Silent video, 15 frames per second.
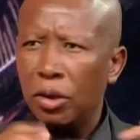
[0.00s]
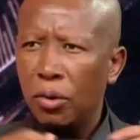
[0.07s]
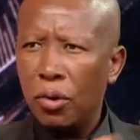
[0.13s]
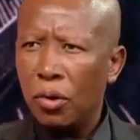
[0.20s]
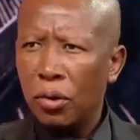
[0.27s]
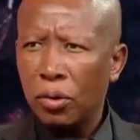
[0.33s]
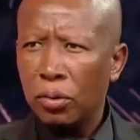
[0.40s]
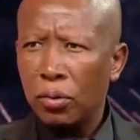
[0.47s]
they
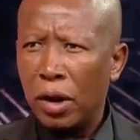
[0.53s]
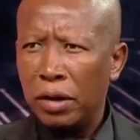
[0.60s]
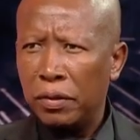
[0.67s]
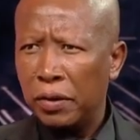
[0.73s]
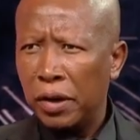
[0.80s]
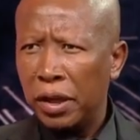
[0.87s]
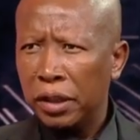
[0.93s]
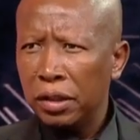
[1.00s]
all
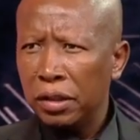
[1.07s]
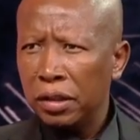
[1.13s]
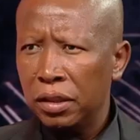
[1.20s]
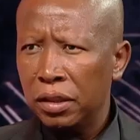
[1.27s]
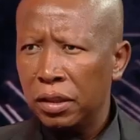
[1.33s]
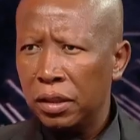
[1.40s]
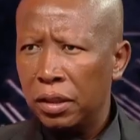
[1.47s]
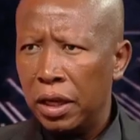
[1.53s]
qualify.
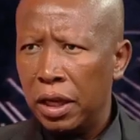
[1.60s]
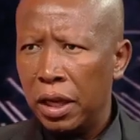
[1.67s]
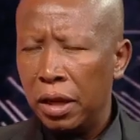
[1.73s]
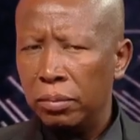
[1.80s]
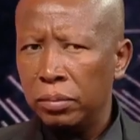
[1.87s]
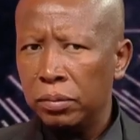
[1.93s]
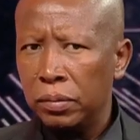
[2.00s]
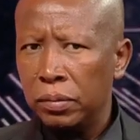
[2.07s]

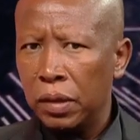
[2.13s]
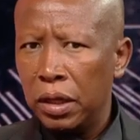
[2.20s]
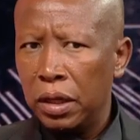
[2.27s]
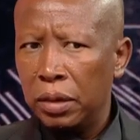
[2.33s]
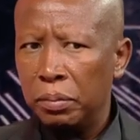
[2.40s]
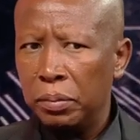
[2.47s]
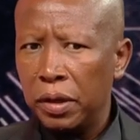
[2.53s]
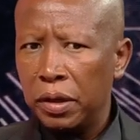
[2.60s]

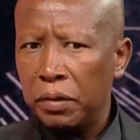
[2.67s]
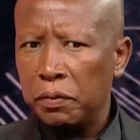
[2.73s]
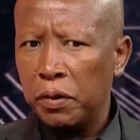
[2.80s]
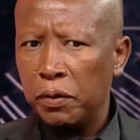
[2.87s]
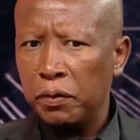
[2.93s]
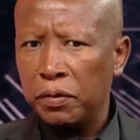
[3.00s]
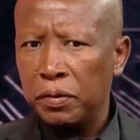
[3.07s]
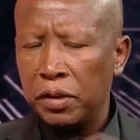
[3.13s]
If
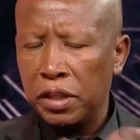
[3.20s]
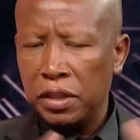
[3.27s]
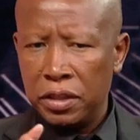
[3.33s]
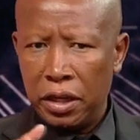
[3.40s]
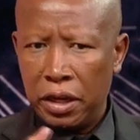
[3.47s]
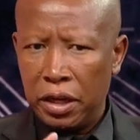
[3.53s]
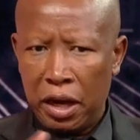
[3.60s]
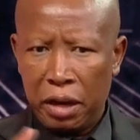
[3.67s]
it's
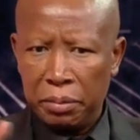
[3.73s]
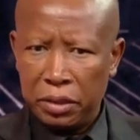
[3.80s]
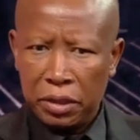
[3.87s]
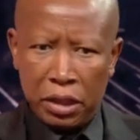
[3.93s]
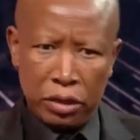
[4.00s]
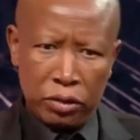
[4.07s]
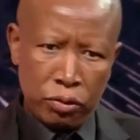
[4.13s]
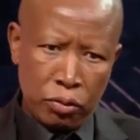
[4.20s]
the names
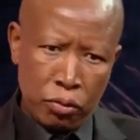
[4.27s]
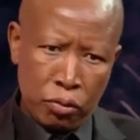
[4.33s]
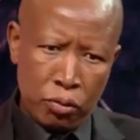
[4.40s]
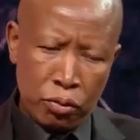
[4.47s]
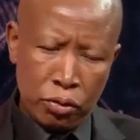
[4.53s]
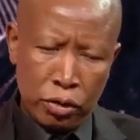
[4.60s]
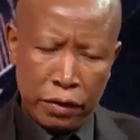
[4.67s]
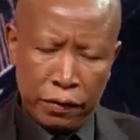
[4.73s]
that you
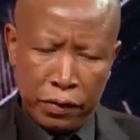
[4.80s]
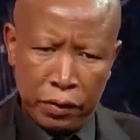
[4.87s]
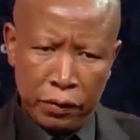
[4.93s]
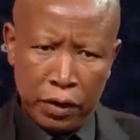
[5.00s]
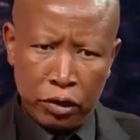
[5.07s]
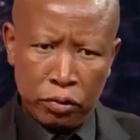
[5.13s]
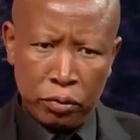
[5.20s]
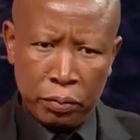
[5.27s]
have
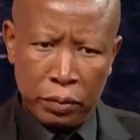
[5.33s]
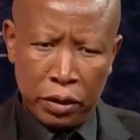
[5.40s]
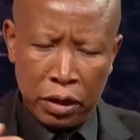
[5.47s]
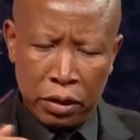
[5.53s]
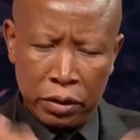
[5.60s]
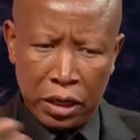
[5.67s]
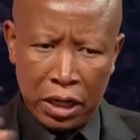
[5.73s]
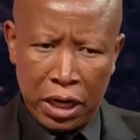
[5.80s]
given to me
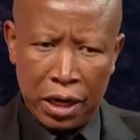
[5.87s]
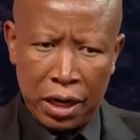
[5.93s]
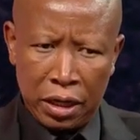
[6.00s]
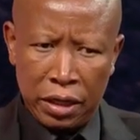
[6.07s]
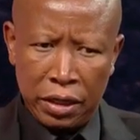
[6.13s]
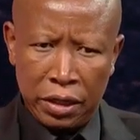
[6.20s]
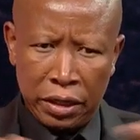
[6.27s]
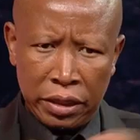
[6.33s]
now, the
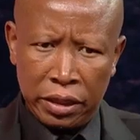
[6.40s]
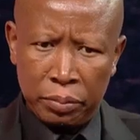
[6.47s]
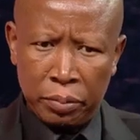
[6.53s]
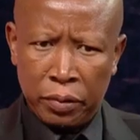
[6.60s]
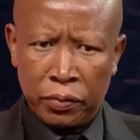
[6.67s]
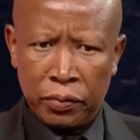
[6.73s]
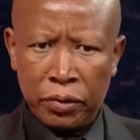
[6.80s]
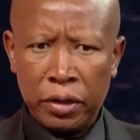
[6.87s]
current
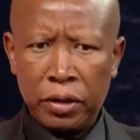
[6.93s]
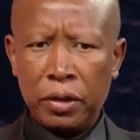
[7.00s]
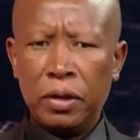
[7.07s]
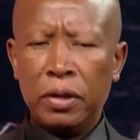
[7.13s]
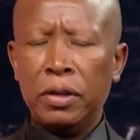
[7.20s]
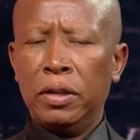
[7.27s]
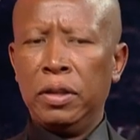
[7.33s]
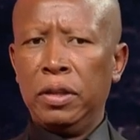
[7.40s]
leadership of
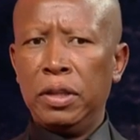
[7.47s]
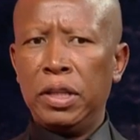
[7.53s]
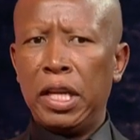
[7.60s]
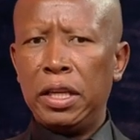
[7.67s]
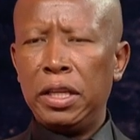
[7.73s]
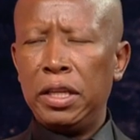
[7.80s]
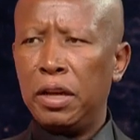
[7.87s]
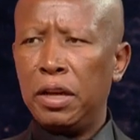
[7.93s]

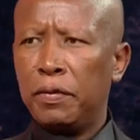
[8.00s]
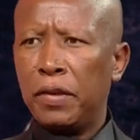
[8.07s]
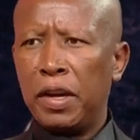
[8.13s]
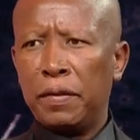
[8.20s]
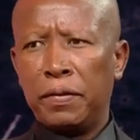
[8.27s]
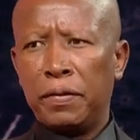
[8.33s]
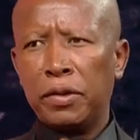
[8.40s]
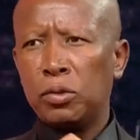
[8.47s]
the
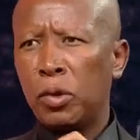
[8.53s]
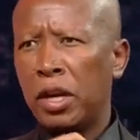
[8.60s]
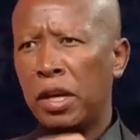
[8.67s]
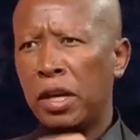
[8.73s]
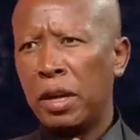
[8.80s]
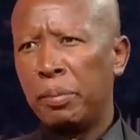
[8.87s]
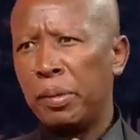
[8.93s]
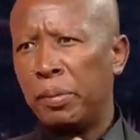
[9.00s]
EFF is well
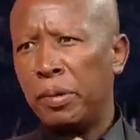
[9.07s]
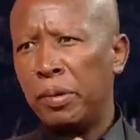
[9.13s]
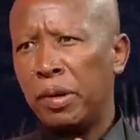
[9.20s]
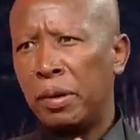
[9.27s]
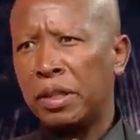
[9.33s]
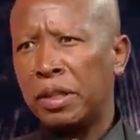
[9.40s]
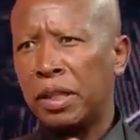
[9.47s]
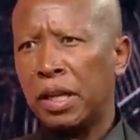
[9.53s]
capable.
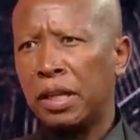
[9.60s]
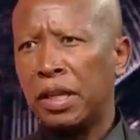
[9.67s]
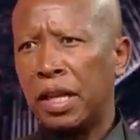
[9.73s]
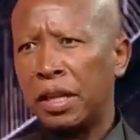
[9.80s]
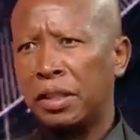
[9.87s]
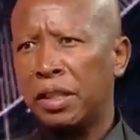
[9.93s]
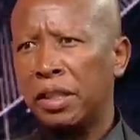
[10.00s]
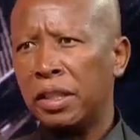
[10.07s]
Our
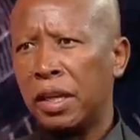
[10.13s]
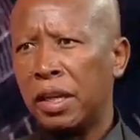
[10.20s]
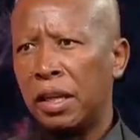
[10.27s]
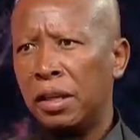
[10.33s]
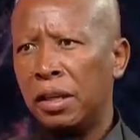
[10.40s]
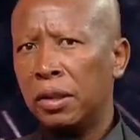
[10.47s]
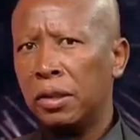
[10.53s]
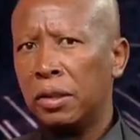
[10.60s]
Secretary General